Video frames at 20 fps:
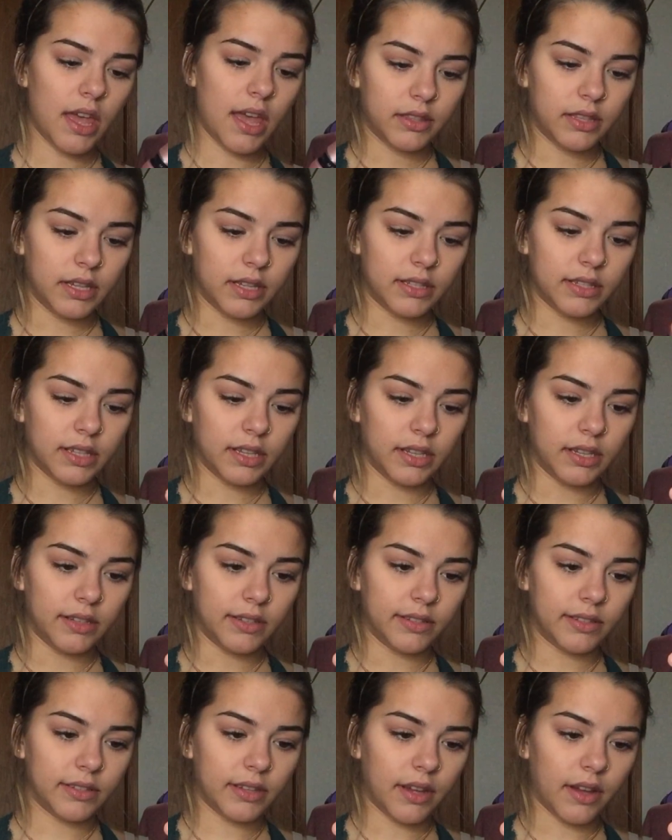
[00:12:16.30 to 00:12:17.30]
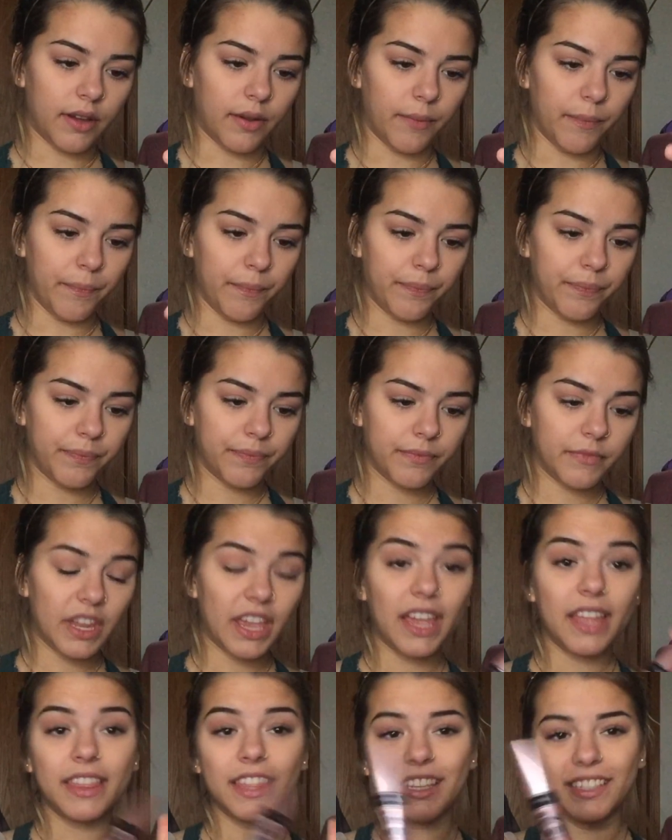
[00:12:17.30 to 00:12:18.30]
This is
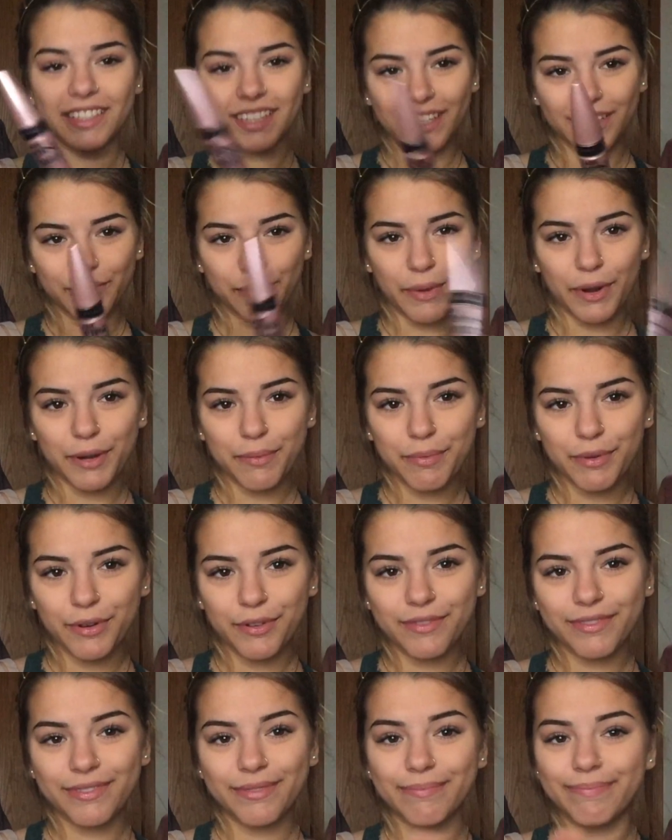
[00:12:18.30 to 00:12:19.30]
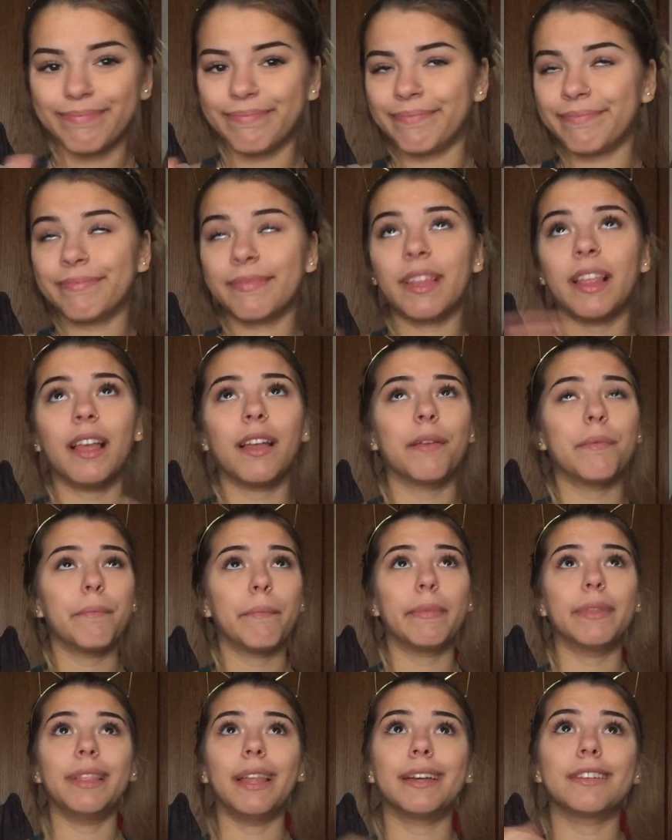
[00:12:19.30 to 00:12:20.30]
waterproof,
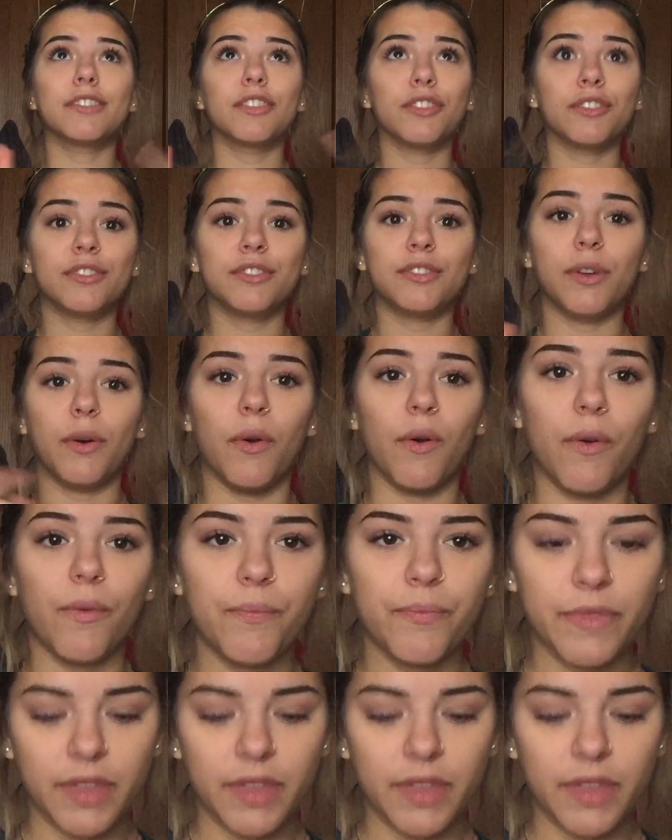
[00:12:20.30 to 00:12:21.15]
bless her soul,